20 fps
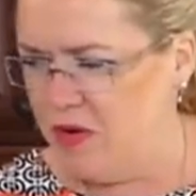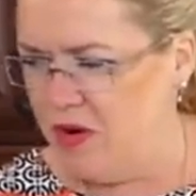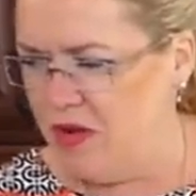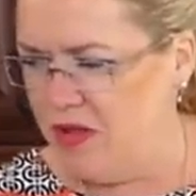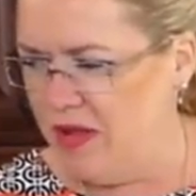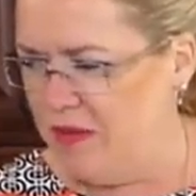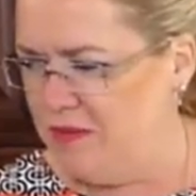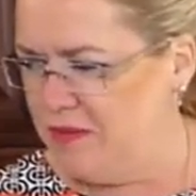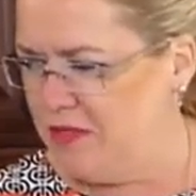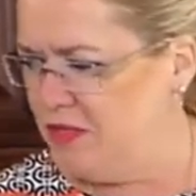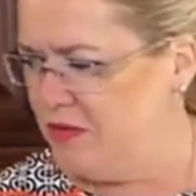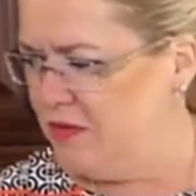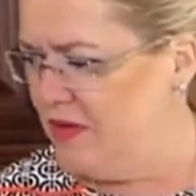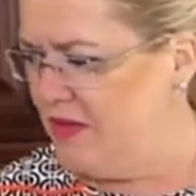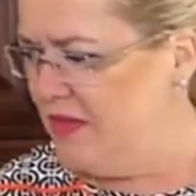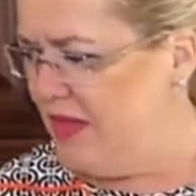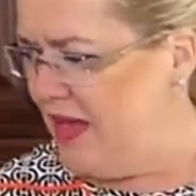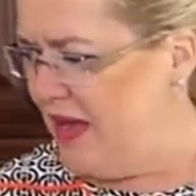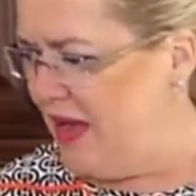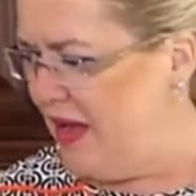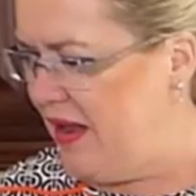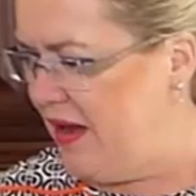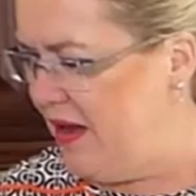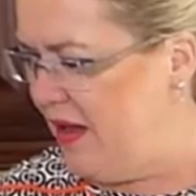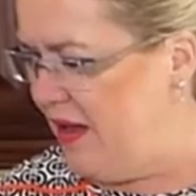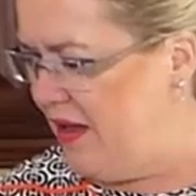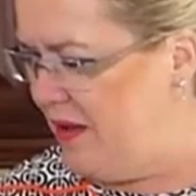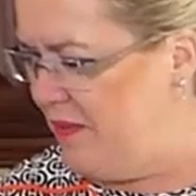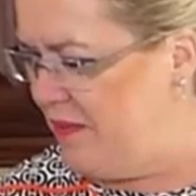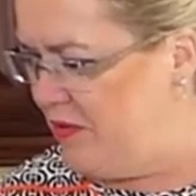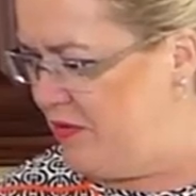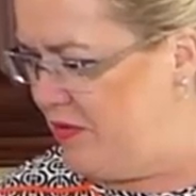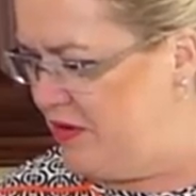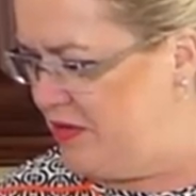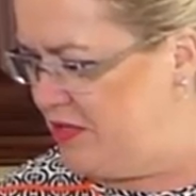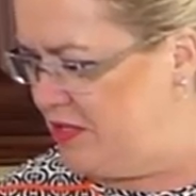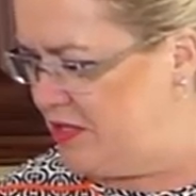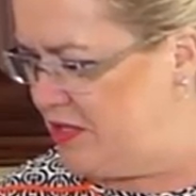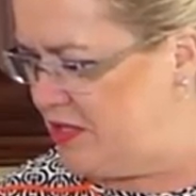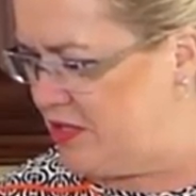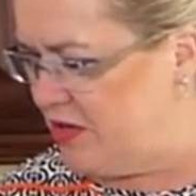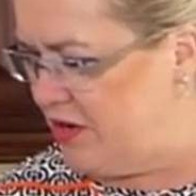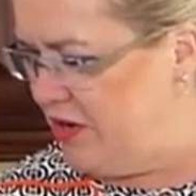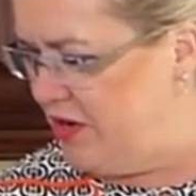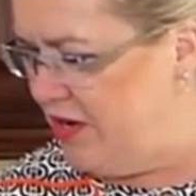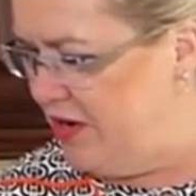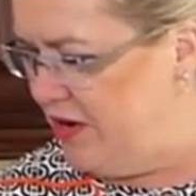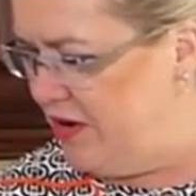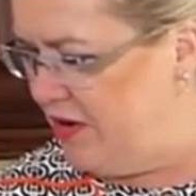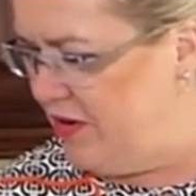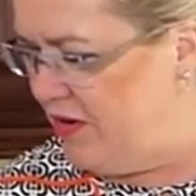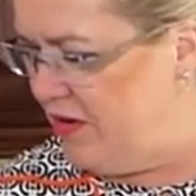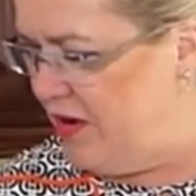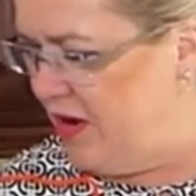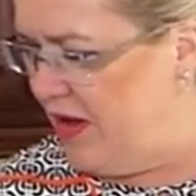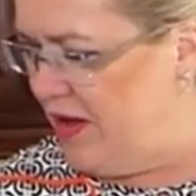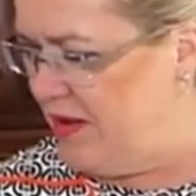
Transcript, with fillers: while I'm doing that, I'm going to start here